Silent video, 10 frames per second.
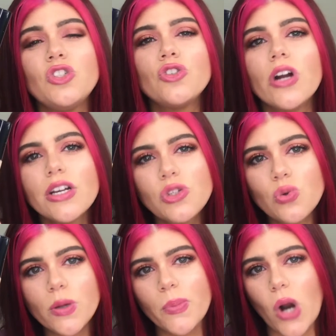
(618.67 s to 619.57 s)

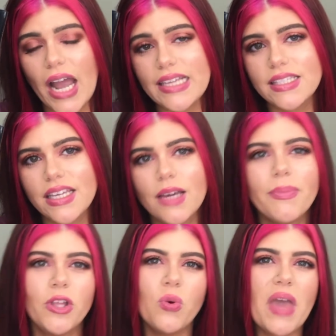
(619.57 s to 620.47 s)
drugstore pricing,
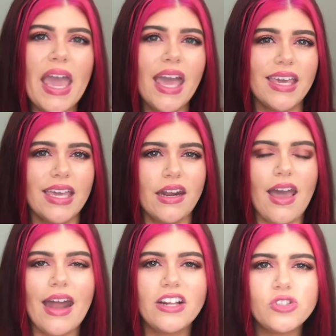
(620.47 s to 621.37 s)
but you can't get it
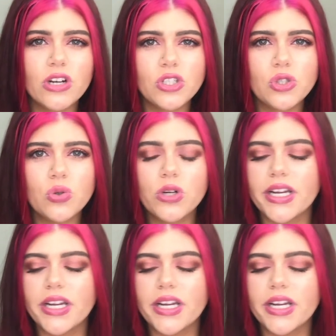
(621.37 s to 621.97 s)
at a drugstore.